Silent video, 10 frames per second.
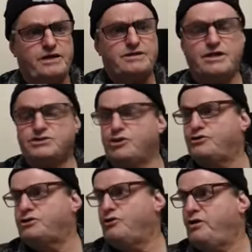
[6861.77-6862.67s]
He takes
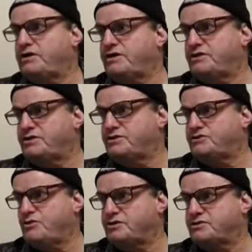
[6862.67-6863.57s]
no delight in the
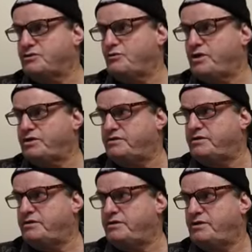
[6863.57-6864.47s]
destruction of the wicked,
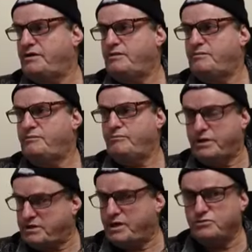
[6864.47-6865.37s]

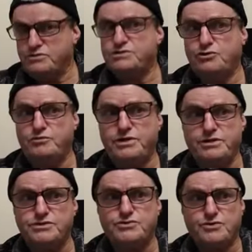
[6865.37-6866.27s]
but they will still be
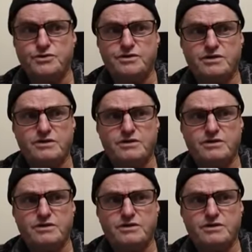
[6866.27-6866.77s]
destroyed